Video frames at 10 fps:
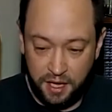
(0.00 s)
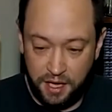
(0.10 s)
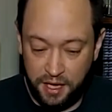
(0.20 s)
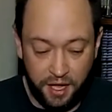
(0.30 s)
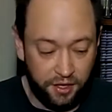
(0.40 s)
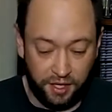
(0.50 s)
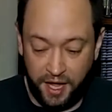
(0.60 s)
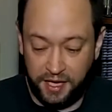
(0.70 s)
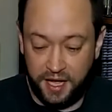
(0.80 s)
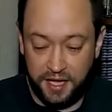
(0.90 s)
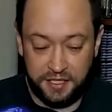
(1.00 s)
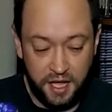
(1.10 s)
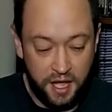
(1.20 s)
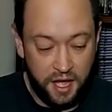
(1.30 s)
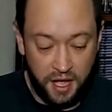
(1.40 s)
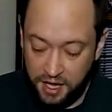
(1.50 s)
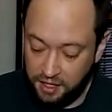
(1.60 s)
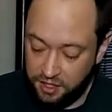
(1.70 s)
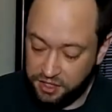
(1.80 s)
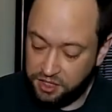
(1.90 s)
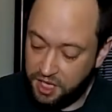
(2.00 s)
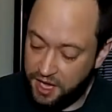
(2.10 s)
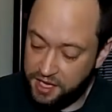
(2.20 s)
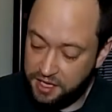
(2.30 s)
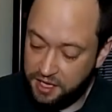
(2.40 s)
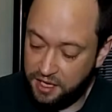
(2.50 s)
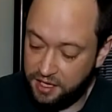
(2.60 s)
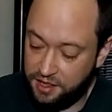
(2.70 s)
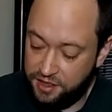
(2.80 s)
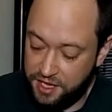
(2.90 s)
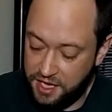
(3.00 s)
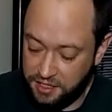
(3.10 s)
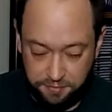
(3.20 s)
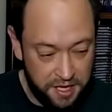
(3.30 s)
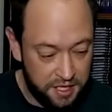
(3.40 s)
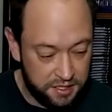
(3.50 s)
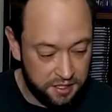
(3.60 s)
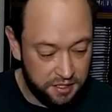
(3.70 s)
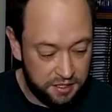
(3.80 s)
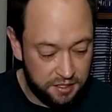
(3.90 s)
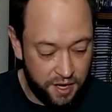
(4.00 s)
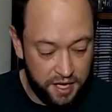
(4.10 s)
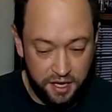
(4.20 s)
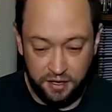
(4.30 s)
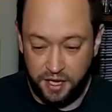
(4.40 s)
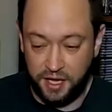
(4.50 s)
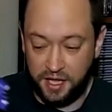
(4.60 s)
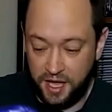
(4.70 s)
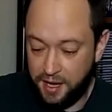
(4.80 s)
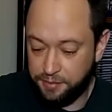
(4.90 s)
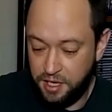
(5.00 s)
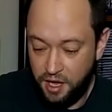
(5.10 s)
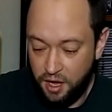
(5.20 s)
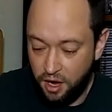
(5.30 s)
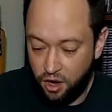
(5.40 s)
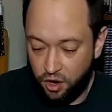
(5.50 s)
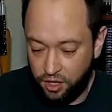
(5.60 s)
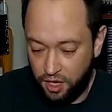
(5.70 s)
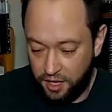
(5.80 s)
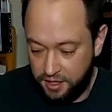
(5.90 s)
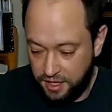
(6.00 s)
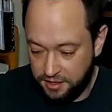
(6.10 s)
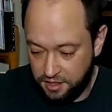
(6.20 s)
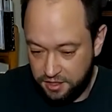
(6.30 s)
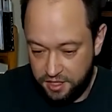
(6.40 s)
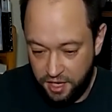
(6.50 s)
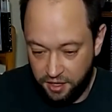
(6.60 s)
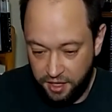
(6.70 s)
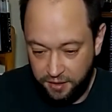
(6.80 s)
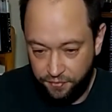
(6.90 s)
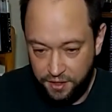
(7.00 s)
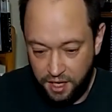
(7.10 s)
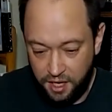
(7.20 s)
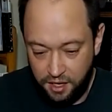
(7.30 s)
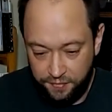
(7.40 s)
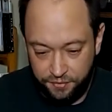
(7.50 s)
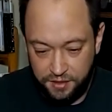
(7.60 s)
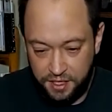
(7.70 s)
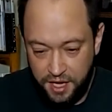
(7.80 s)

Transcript: Other than that, guys, looks like these pieces right here that I kept are not necessary. The